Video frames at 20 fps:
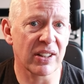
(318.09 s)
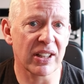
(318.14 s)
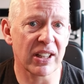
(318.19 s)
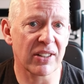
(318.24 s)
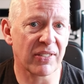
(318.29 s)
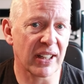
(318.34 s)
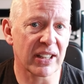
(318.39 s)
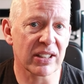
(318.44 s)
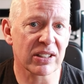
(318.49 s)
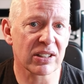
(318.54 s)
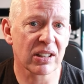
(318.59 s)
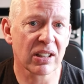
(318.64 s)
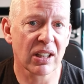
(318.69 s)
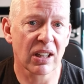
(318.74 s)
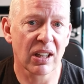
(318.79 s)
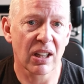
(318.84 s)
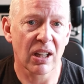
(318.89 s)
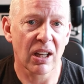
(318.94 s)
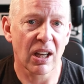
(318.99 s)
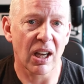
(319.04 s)
of the event.
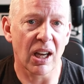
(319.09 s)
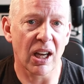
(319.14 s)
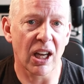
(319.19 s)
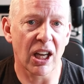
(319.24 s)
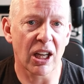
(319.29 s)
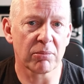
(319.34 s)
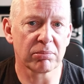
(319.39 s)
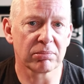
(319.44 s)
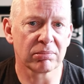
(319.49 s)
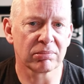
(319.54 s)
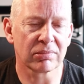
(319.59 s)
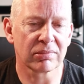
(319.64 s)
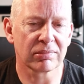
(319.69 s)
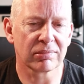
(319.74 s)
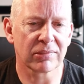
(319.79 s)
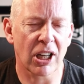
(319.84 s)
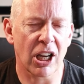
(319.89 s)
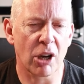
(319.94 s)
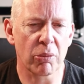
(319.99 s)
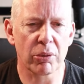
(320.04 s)
Um,
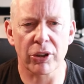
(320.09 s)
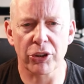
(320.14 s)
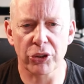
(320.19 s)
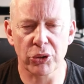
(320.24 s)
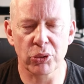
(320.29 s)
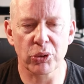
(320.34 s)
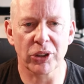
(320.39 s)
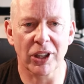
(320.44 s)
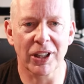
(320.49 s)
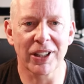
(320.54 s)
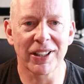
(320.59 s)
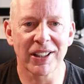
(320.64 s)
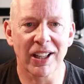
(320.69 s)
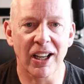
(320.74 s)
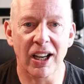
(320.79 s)
I would have thought that